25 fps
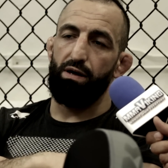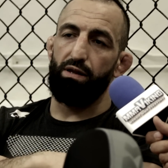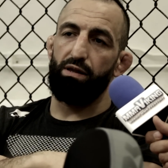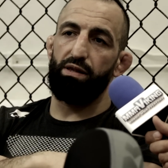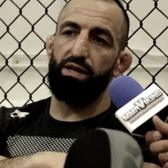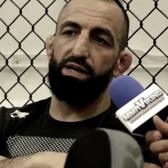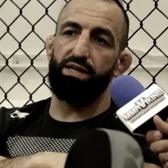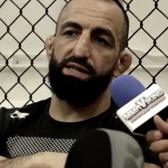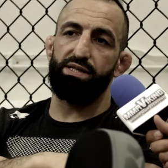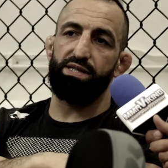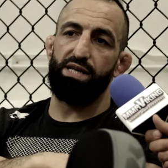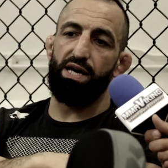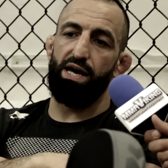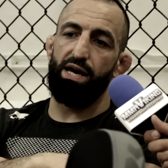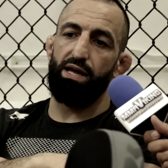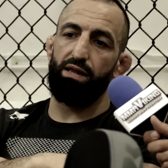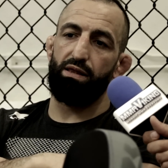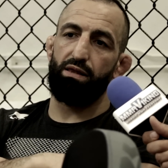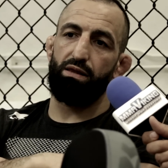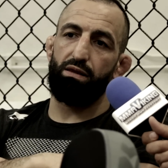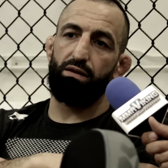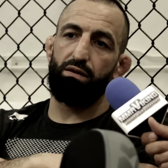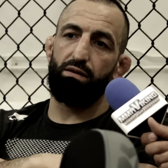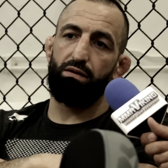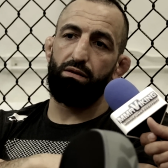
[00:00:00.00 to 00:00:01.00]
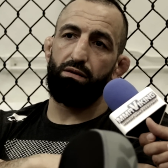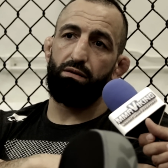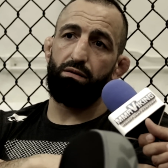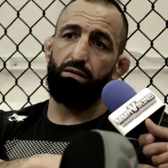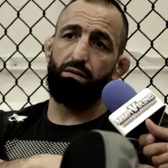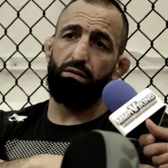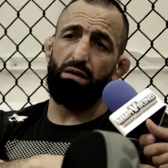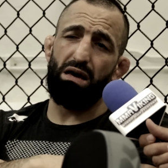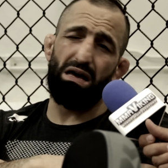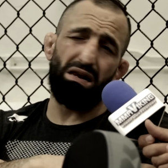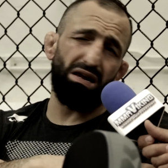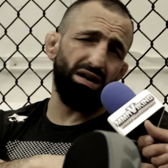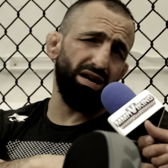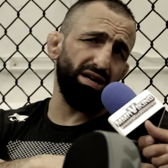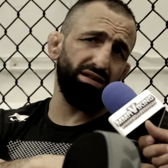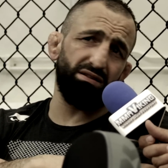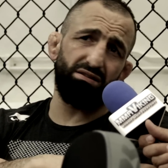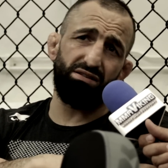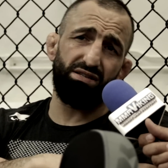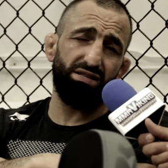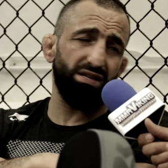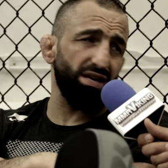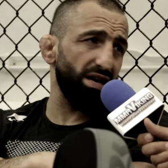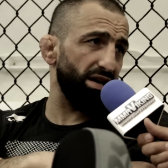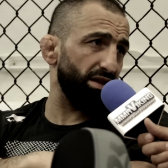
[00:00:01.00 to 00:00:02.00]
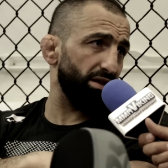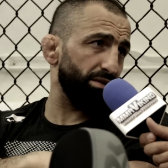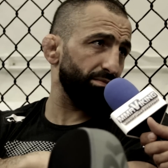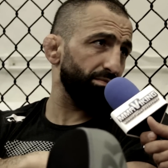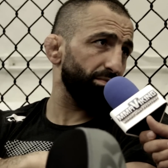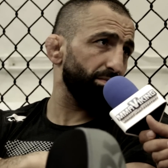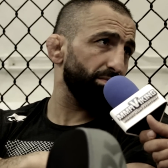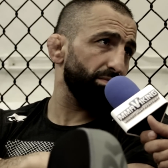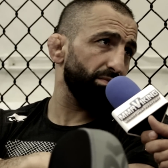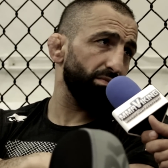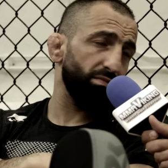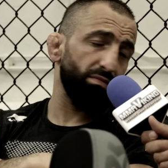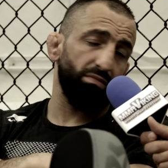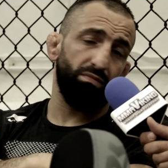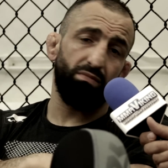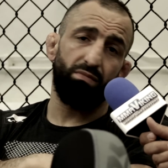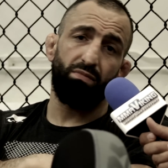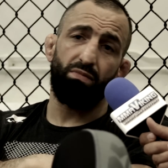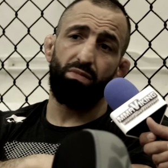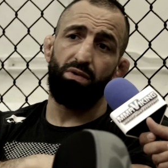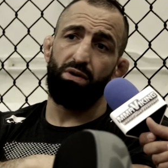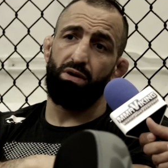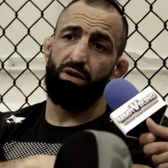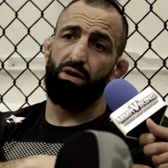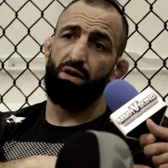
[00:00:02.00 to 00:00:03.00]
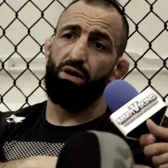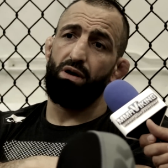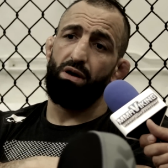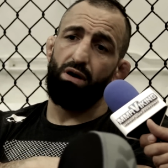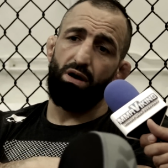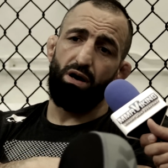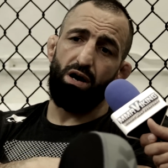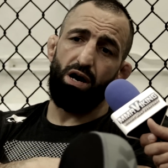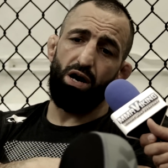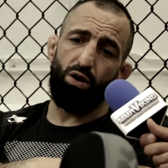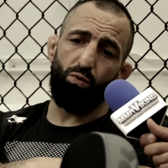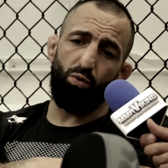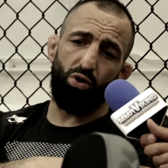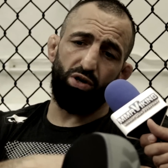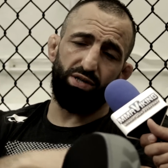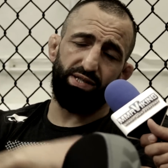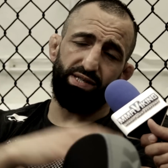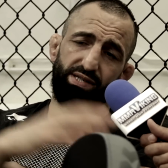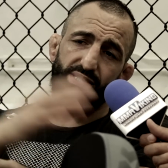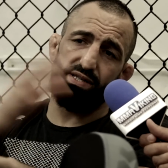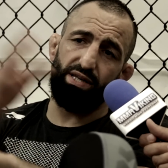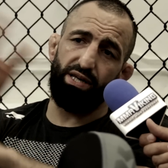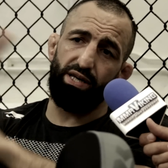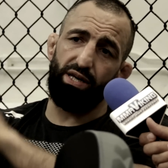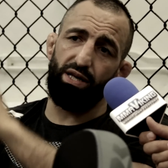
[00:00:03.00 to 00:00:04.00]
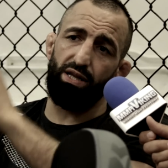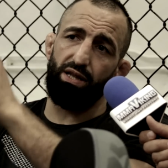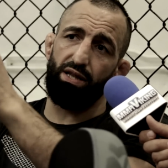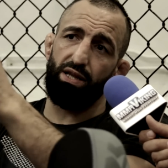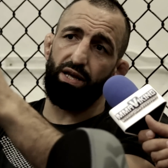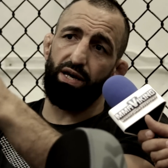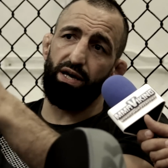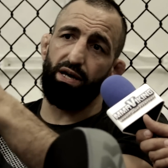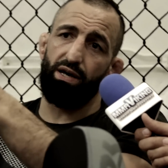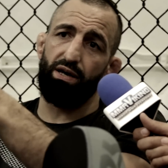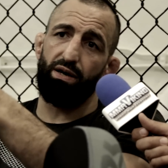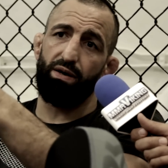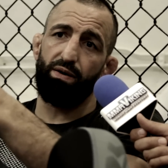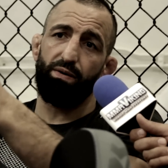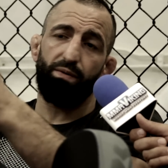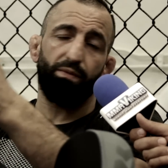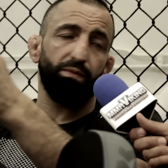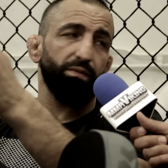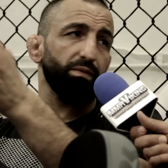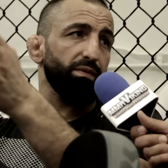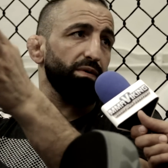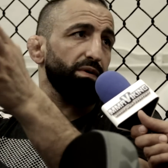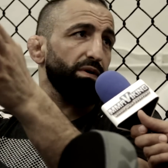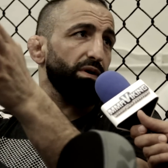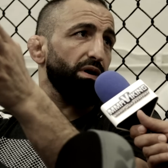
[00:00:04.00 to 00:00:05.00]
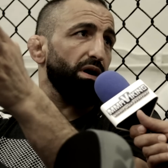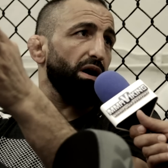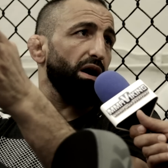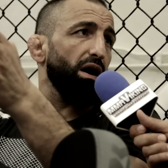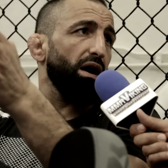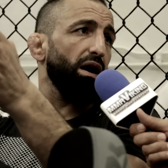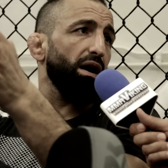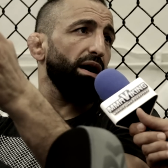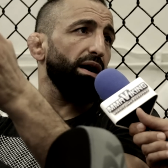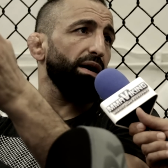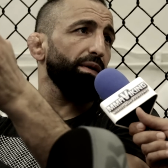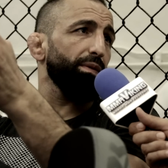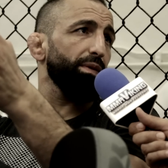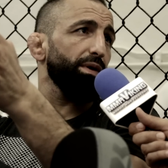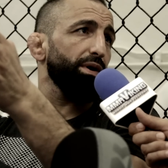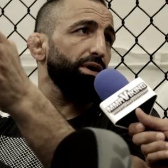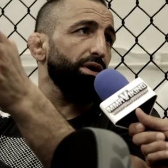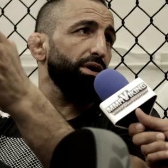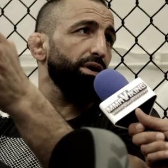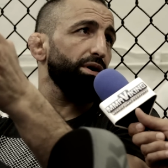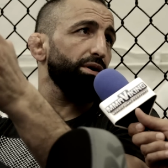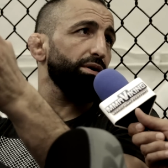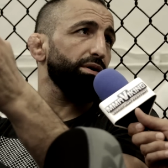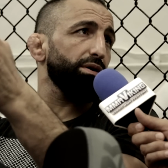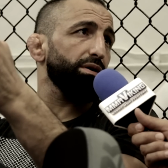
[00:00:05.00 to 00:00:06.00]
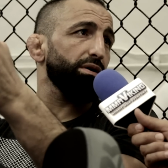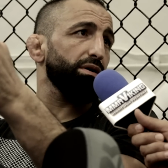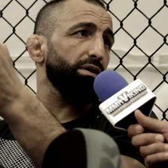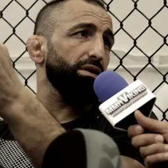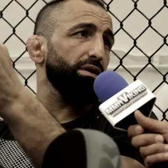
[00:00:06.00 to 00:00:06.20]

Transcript: they said, and I understand them, I was still under